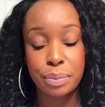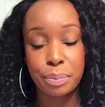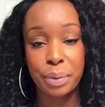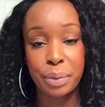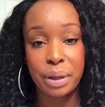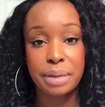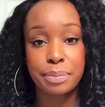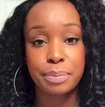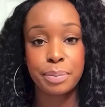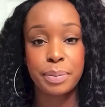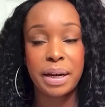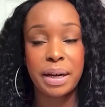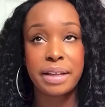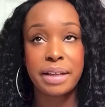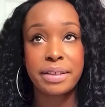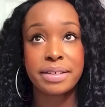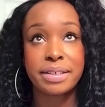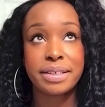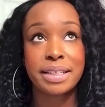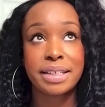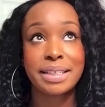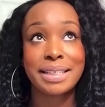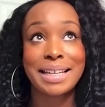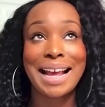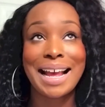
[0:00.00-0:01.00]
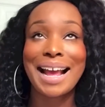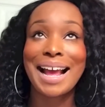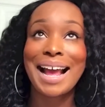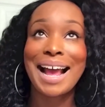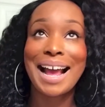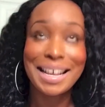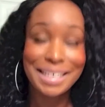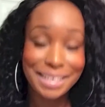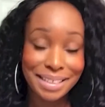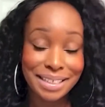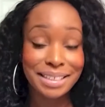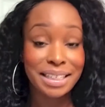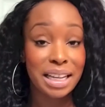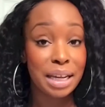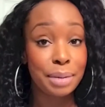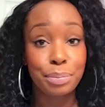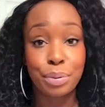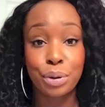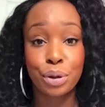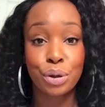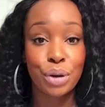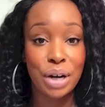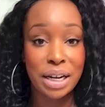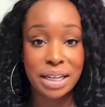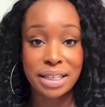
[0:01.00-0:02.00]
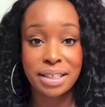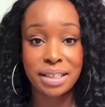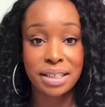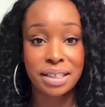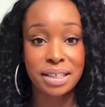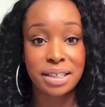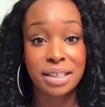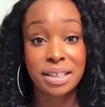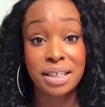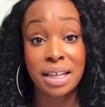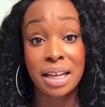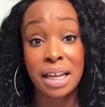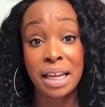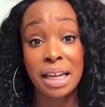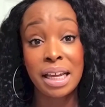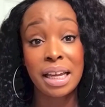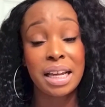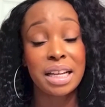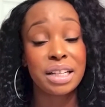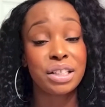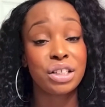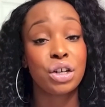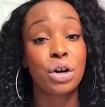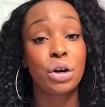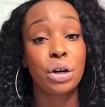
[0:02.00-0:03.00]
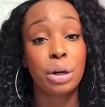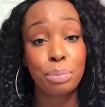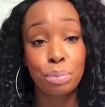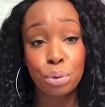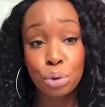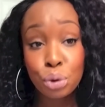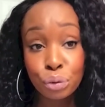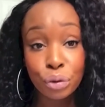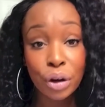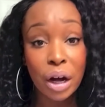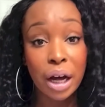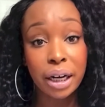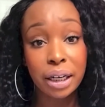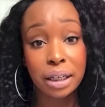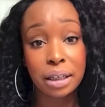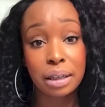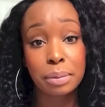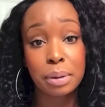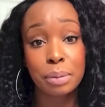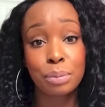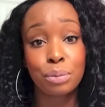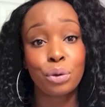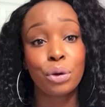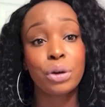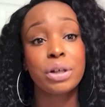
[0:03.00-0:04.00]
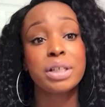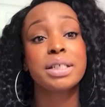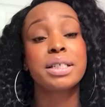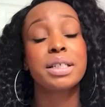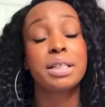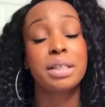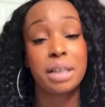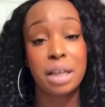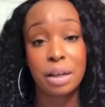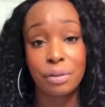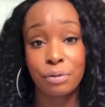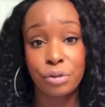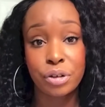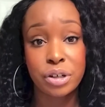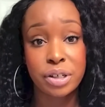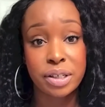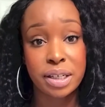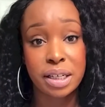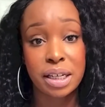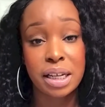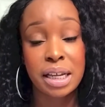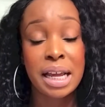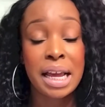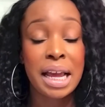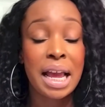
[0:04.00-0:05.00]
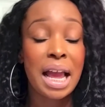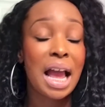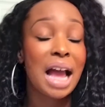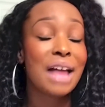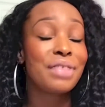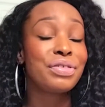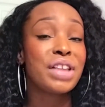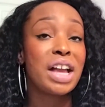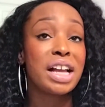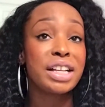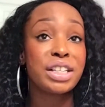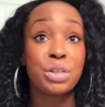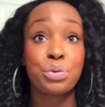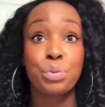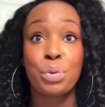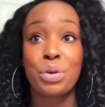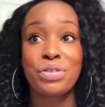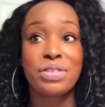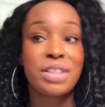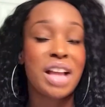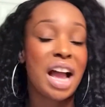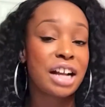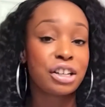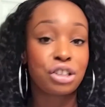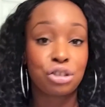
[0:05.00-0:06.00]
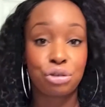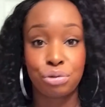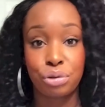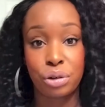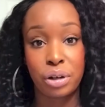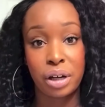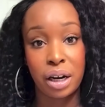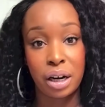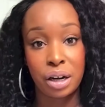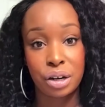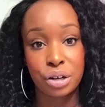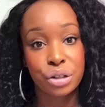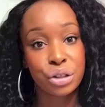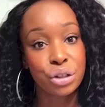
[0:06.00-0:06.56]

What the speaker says: But as the day progresses, it's going to poof-eye a little bit more and it's going to get frizzy. And that's with natural hair.